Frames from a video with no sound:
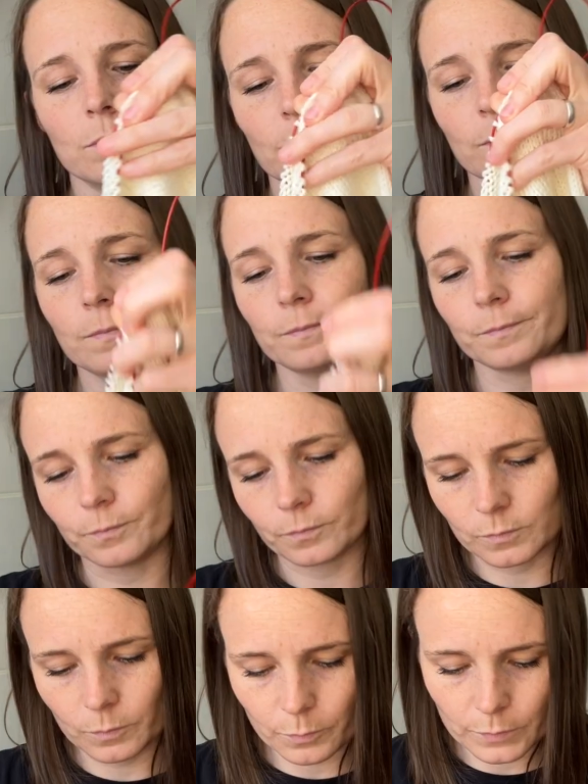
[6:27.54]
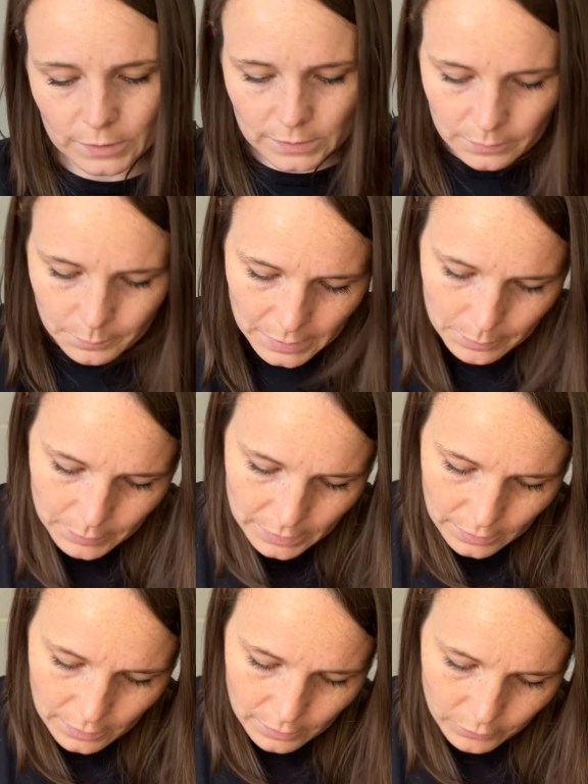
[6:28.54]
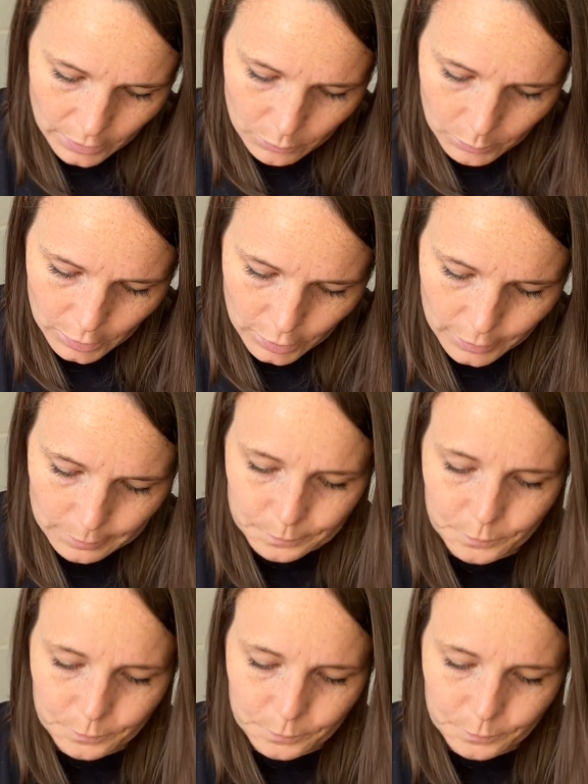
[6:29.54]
this is my beginning of round marker.